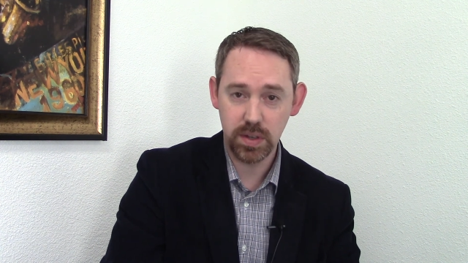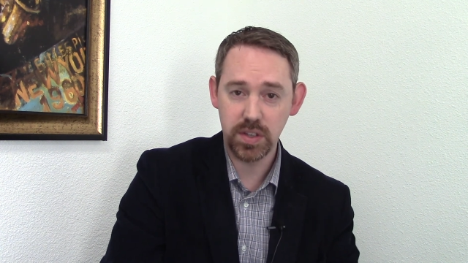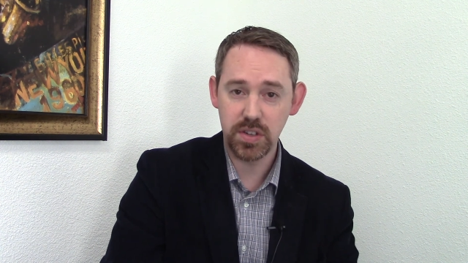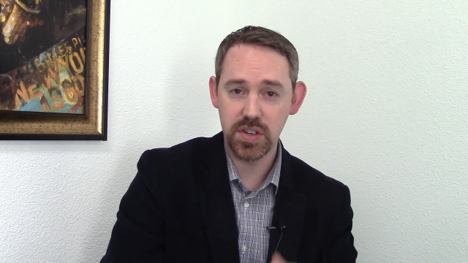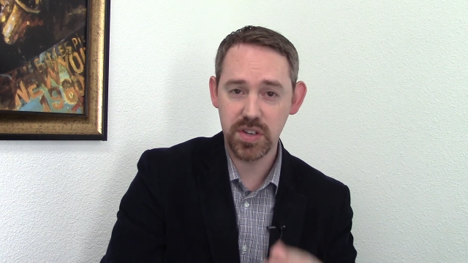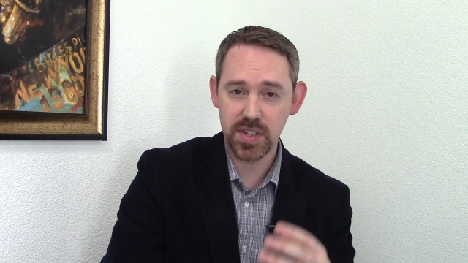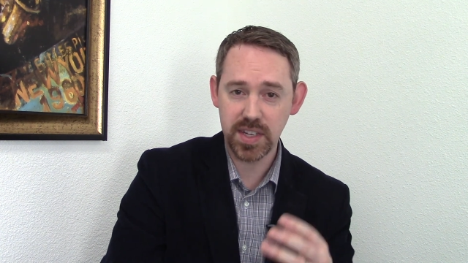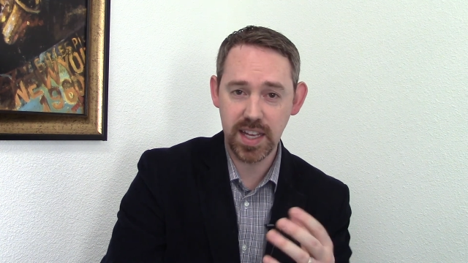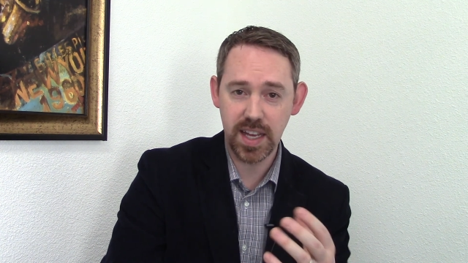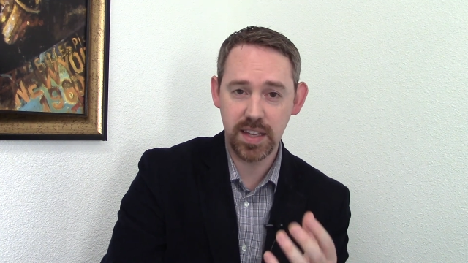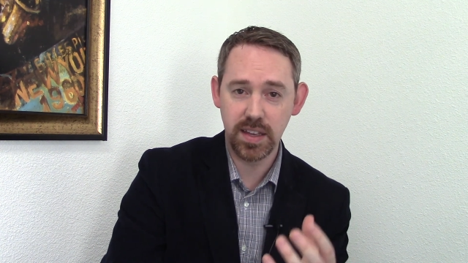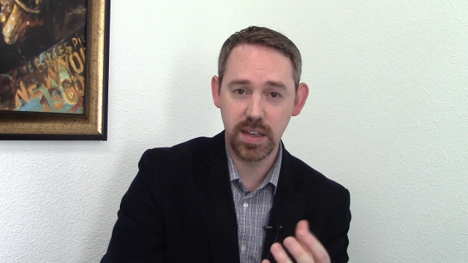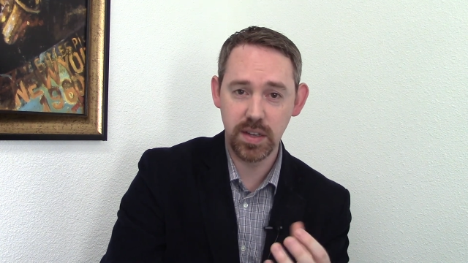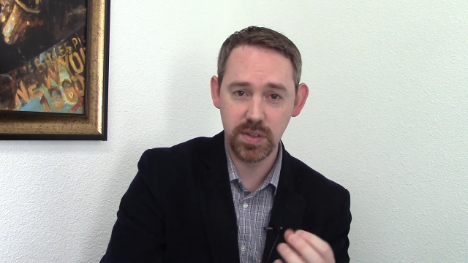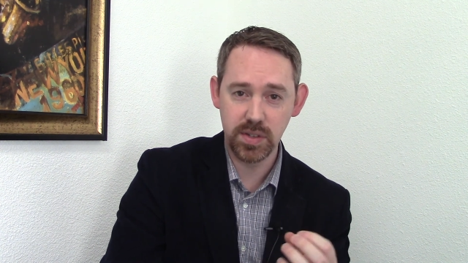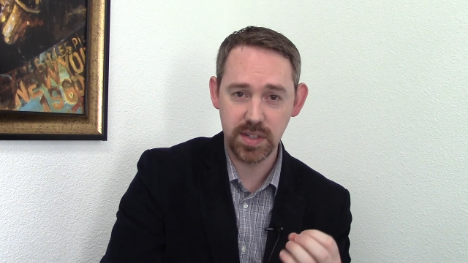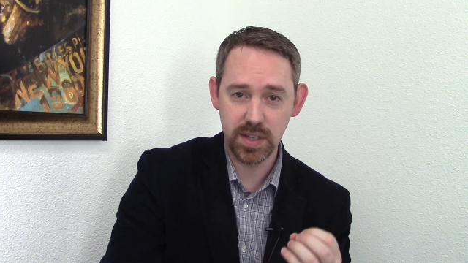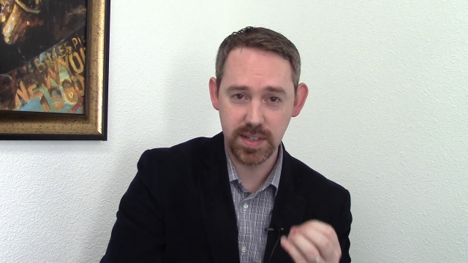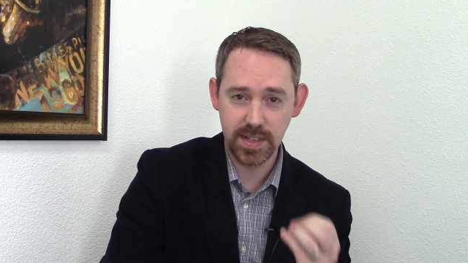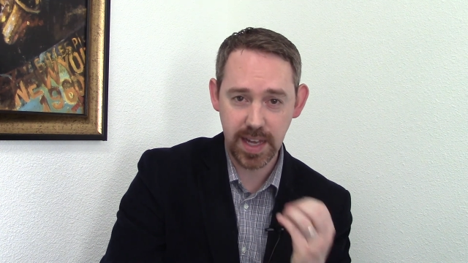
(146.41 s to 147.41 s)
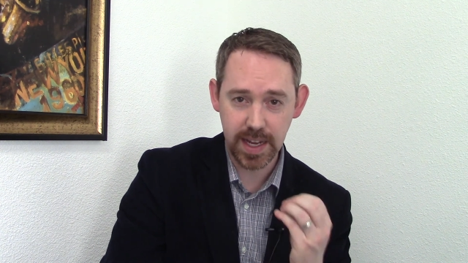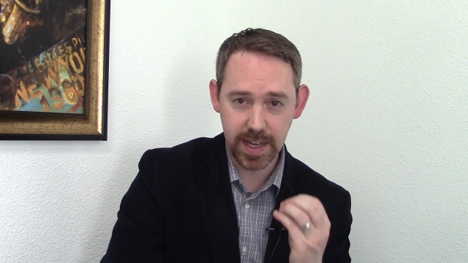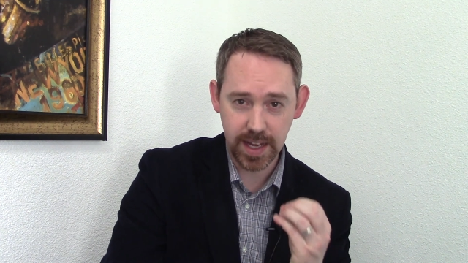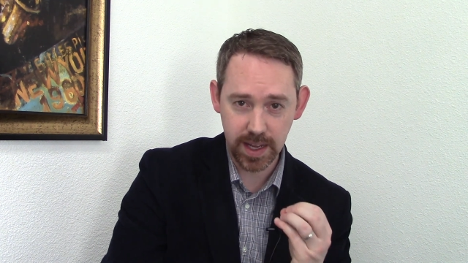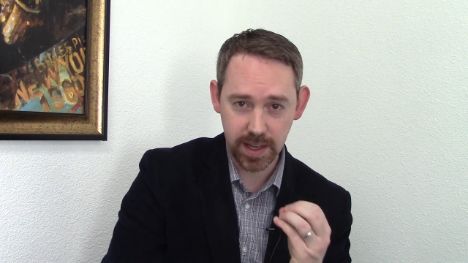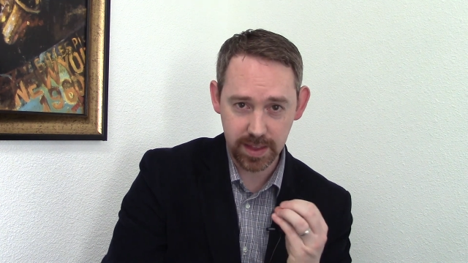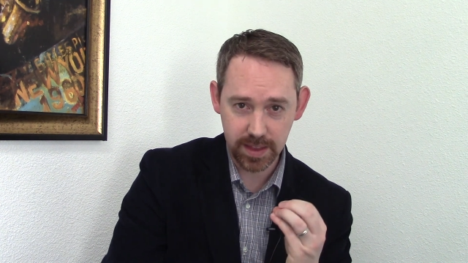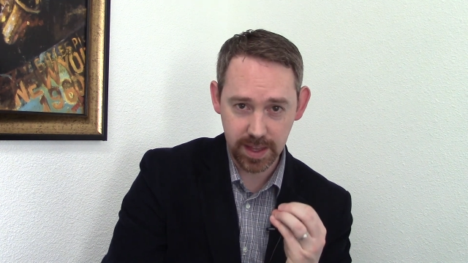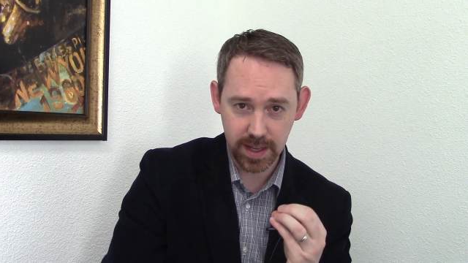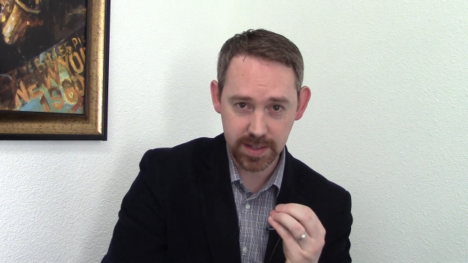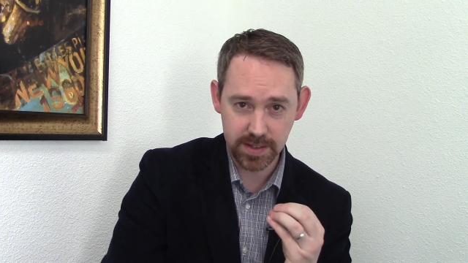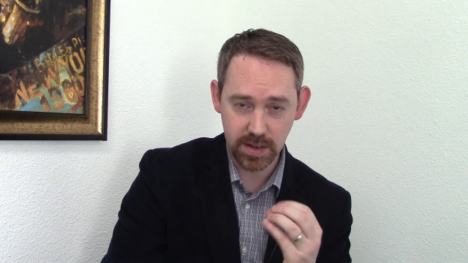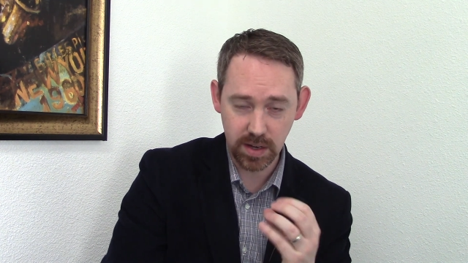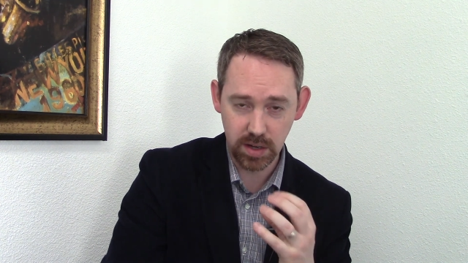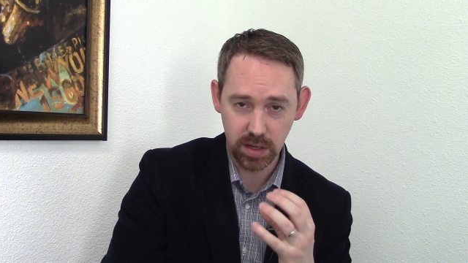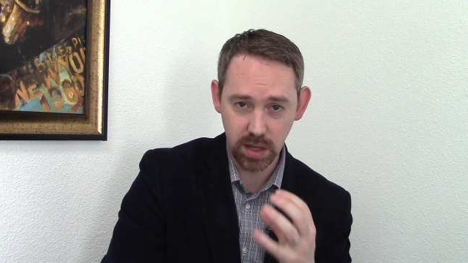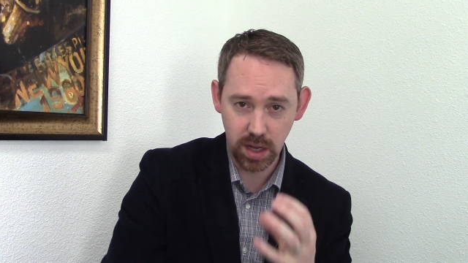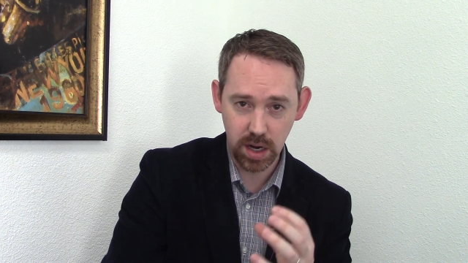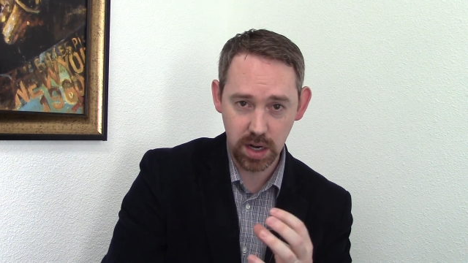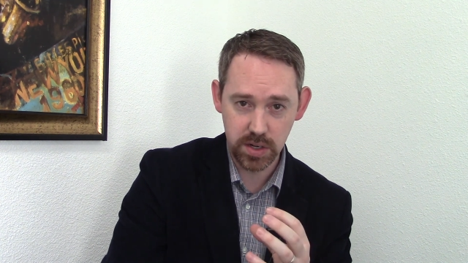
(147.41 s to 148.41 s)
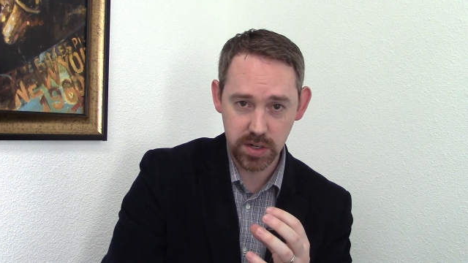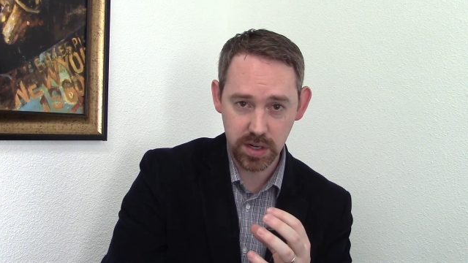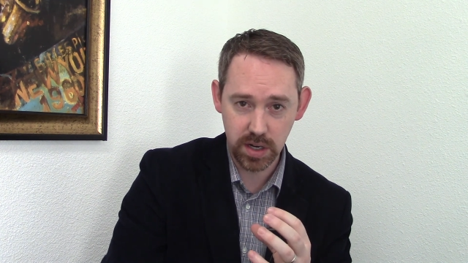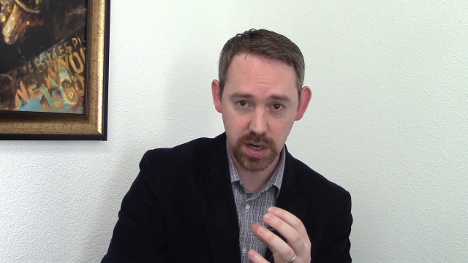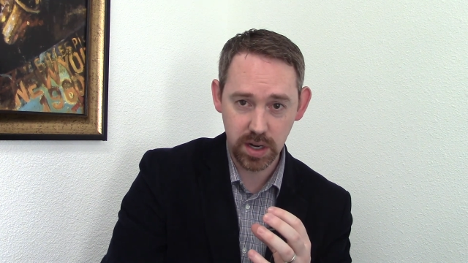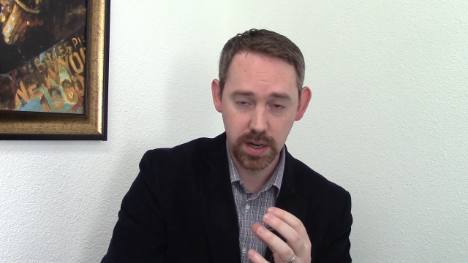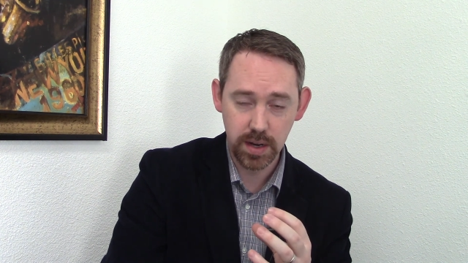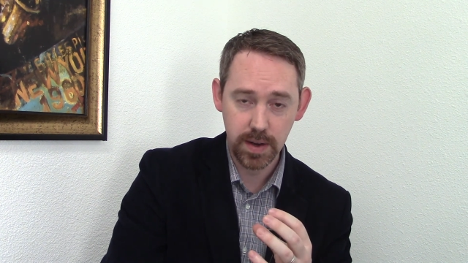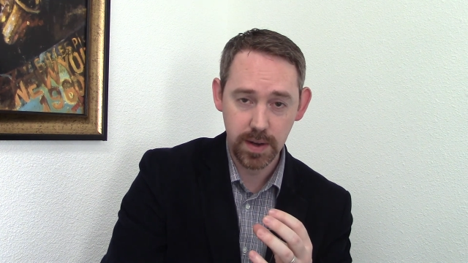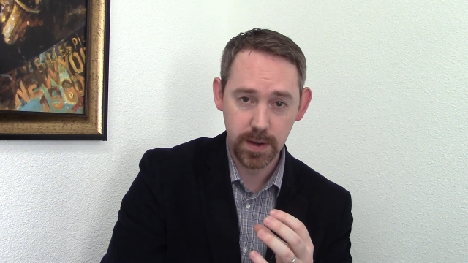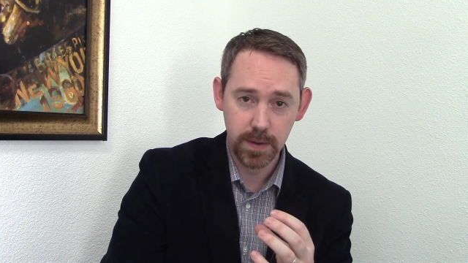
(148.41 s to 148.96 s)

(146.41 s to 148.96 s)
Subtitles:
just get used to taking things that are larger